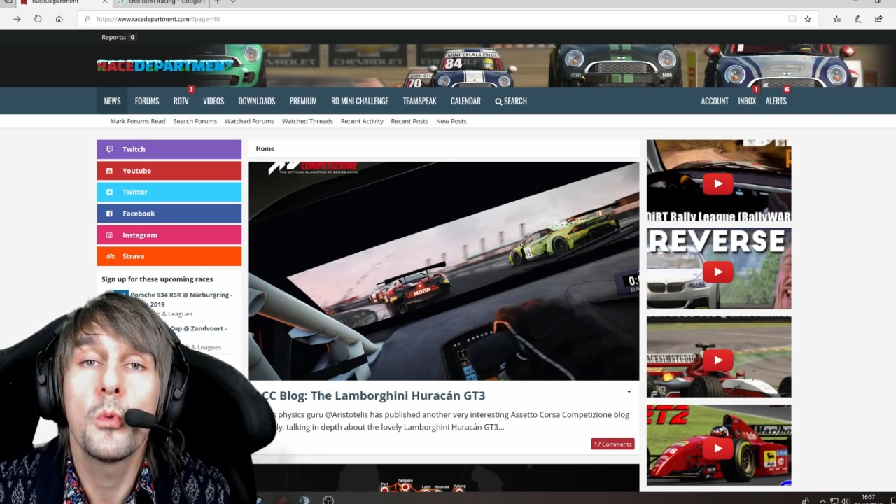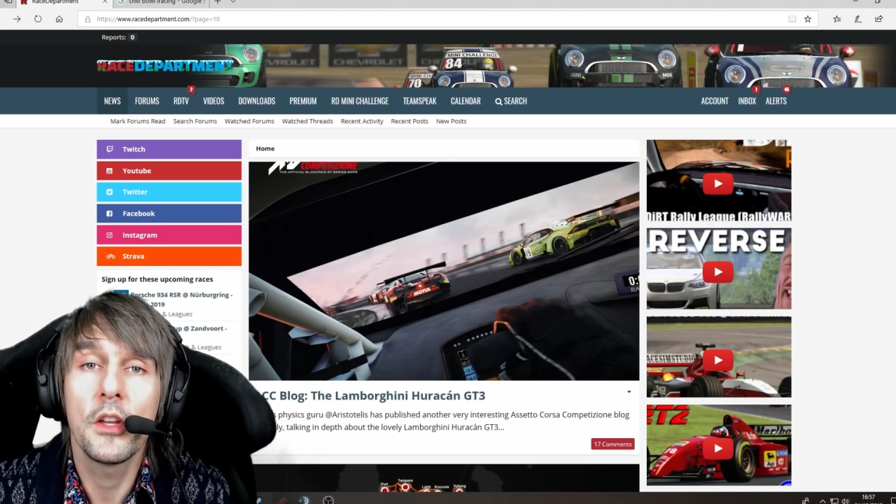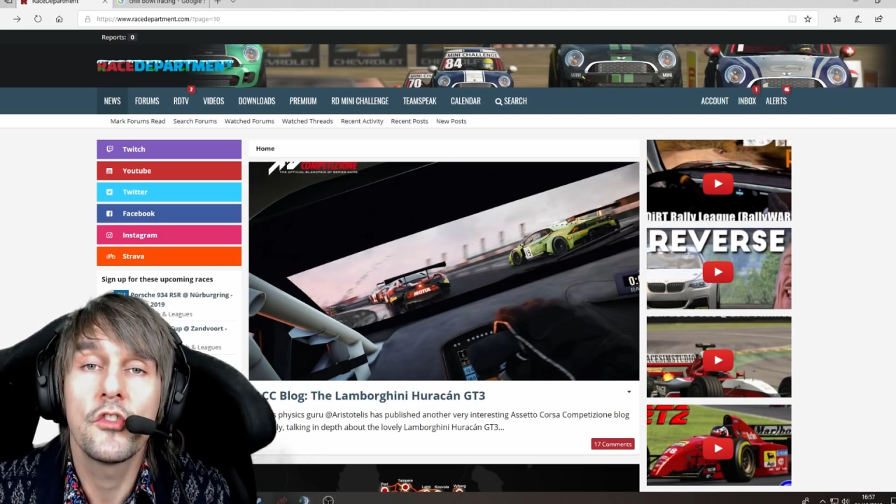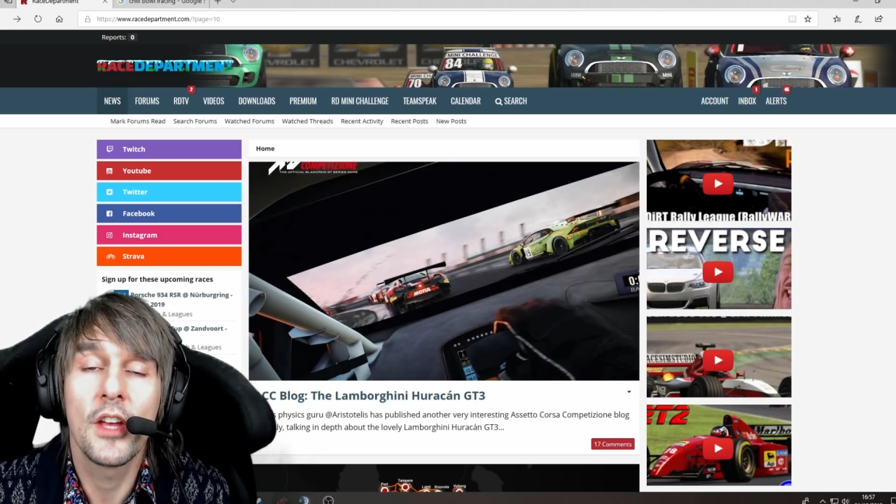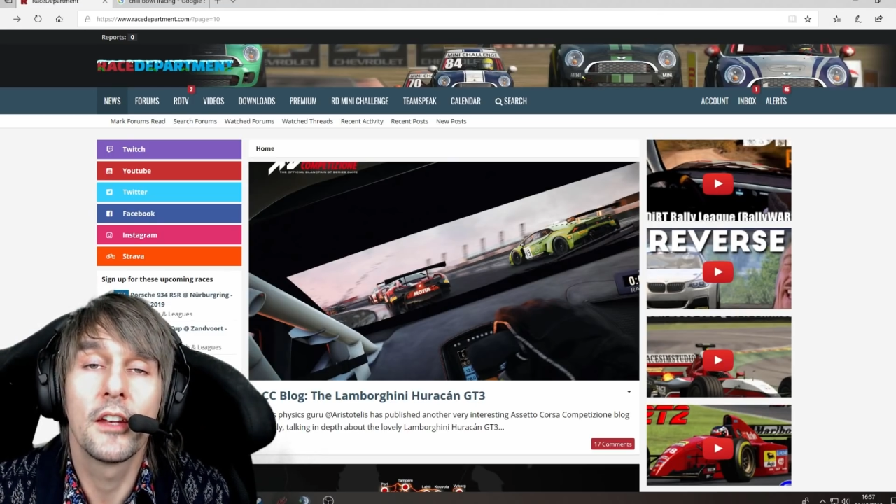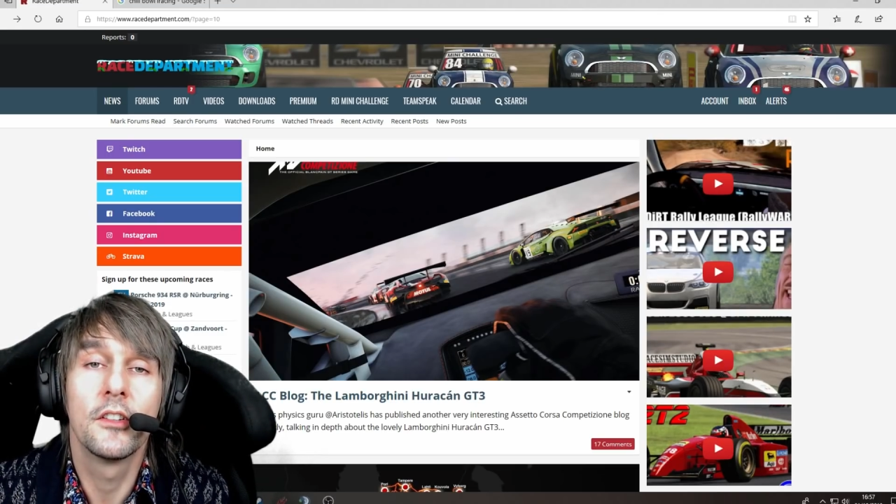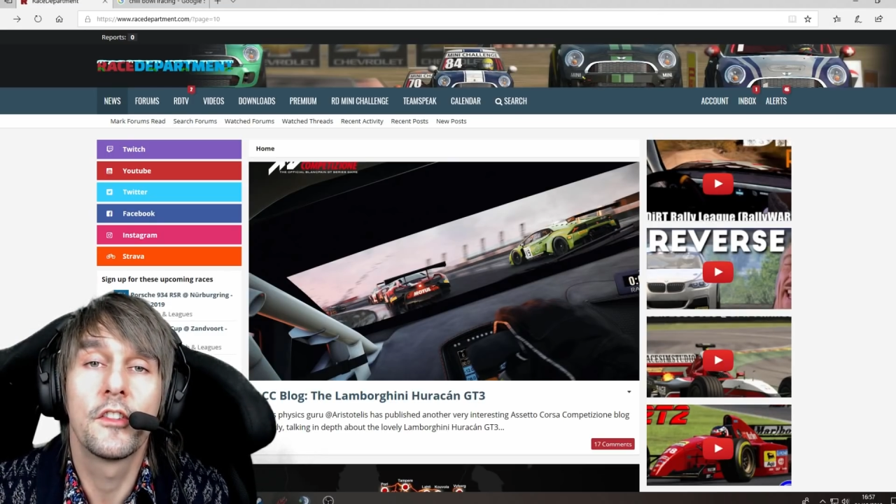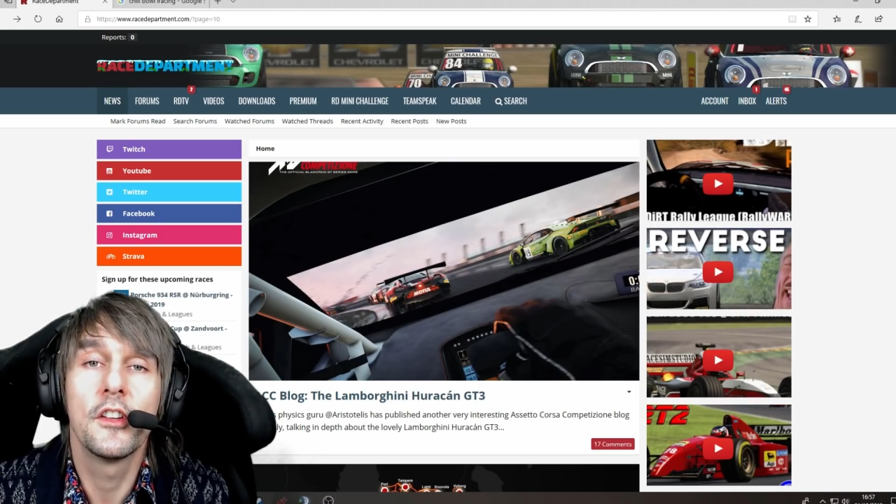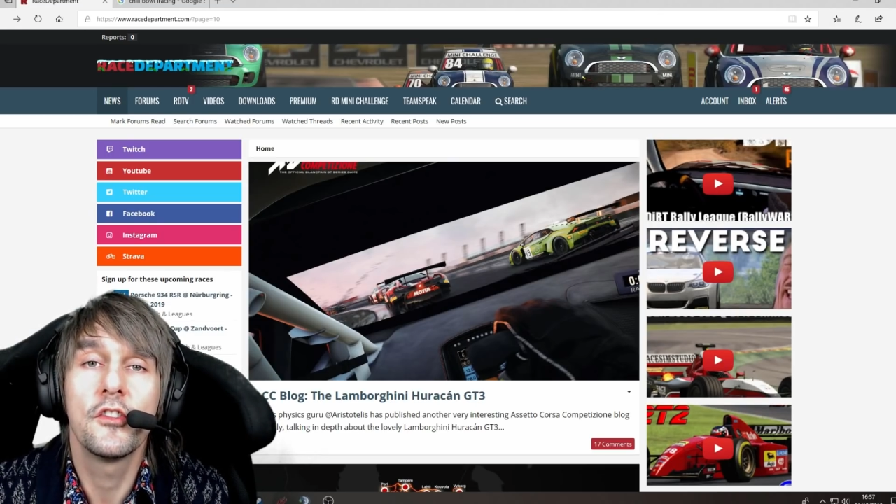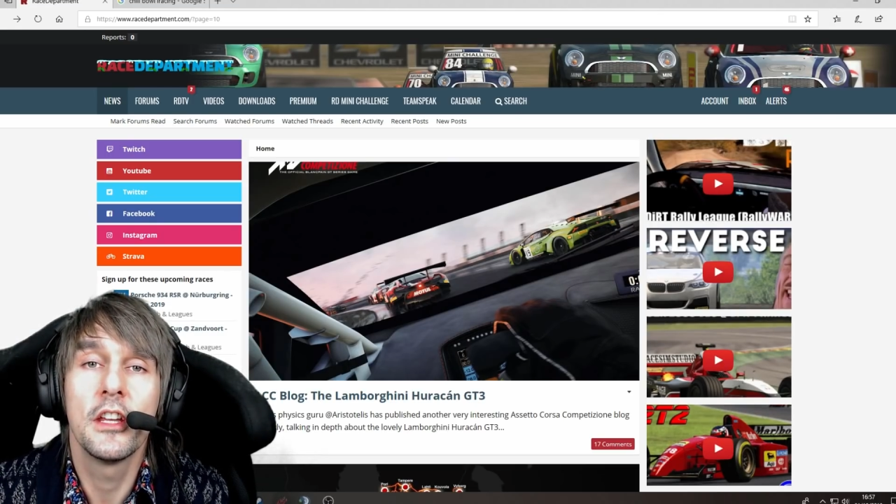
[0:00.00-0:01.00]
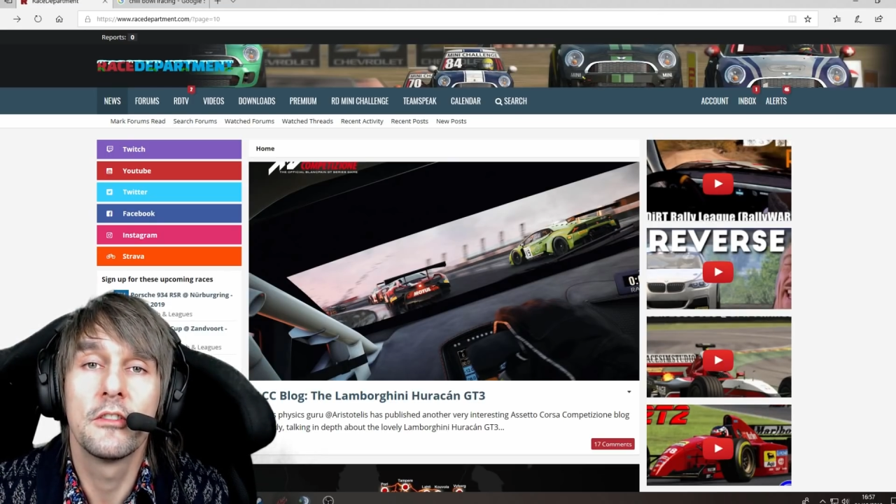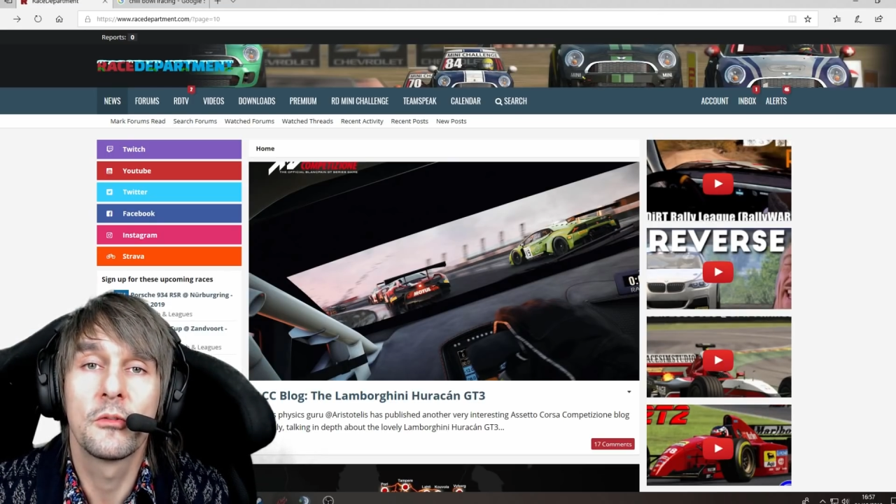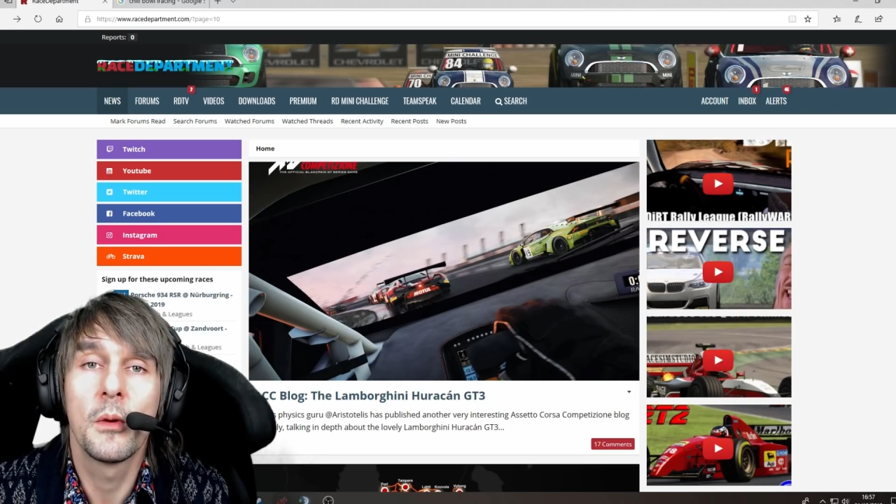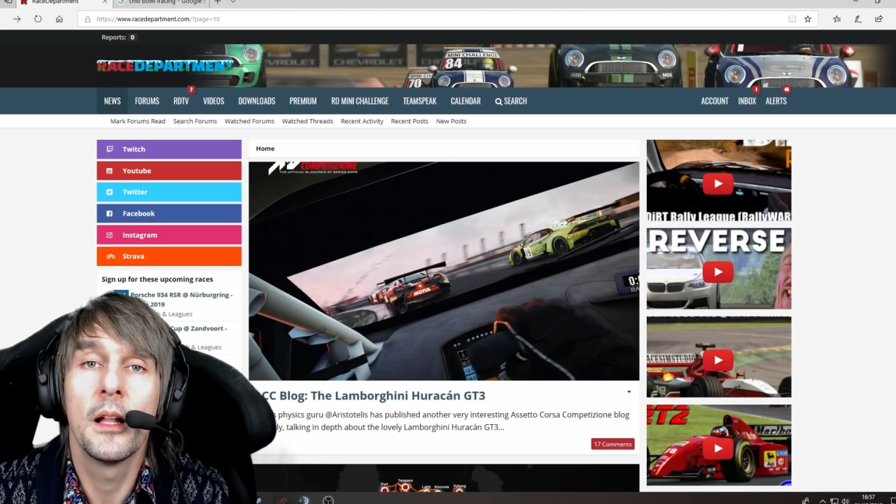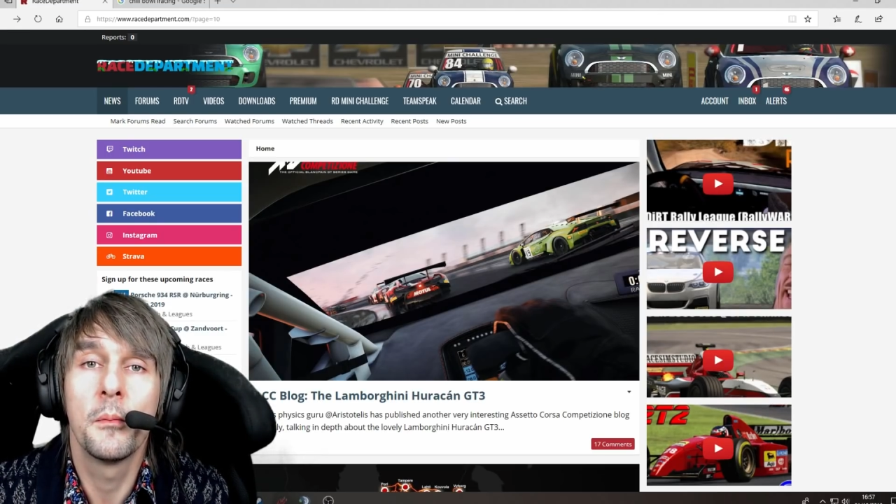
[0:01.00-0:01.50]
Twitch channels this year
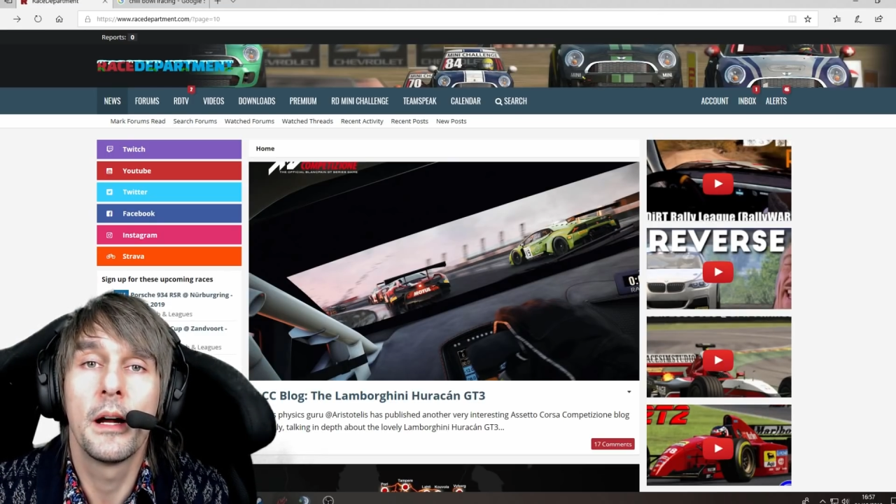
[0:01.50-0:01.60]
as well, by